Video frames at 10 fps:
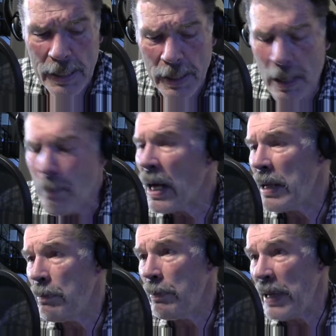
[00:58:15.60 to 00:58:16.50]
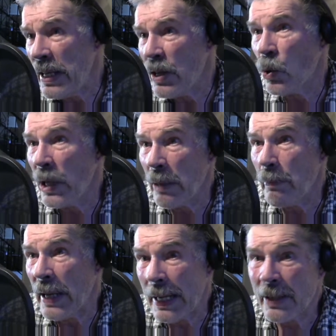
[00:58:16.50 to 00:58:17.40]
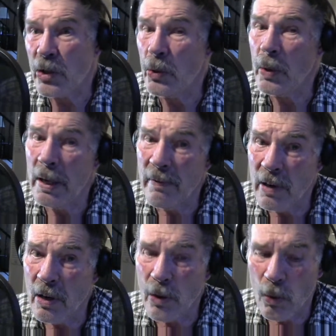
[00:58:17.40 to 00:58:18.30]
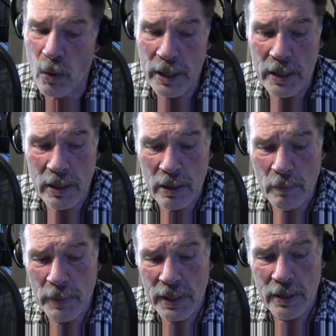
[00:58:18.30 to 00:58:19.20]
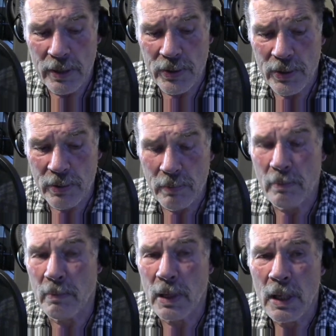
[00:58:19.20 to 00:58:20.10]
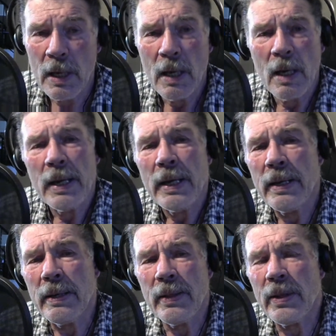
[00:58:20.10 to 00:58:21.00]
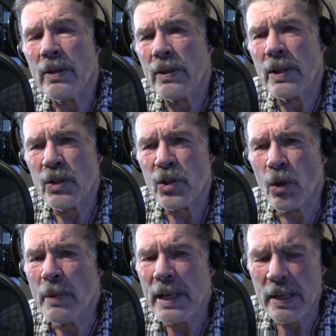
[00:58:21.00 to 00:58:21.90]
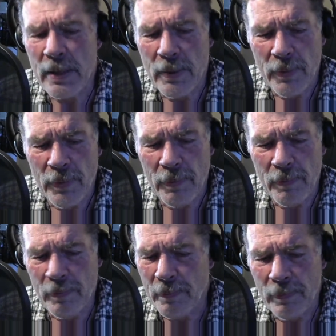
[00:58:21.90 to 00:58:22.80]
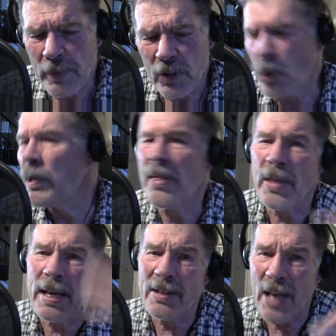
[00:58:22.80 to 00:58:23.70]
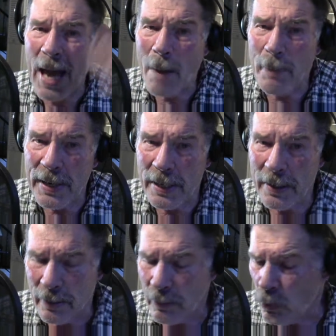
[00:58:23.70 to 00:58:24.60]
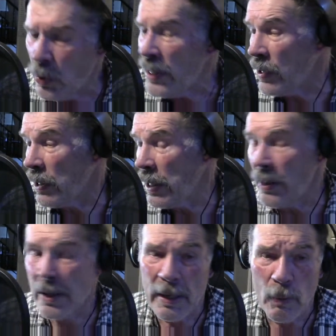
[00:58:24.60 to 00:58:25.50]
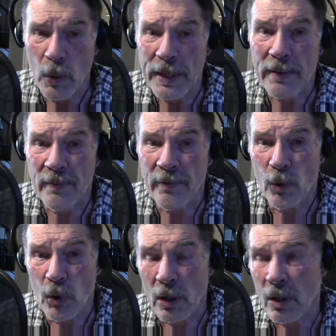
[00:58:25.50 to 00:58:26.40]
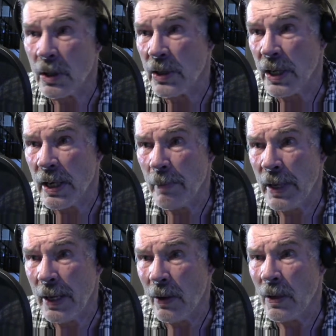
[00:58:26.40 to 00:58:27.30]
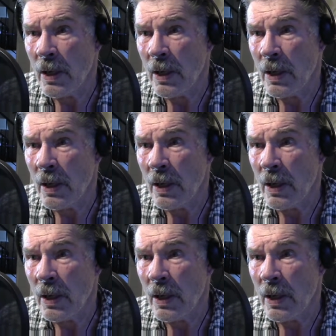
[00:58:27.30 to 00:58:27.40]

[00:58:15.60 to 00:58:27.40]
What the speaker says: might be going back to every other week because there's so many things happening recently that I went for a long time now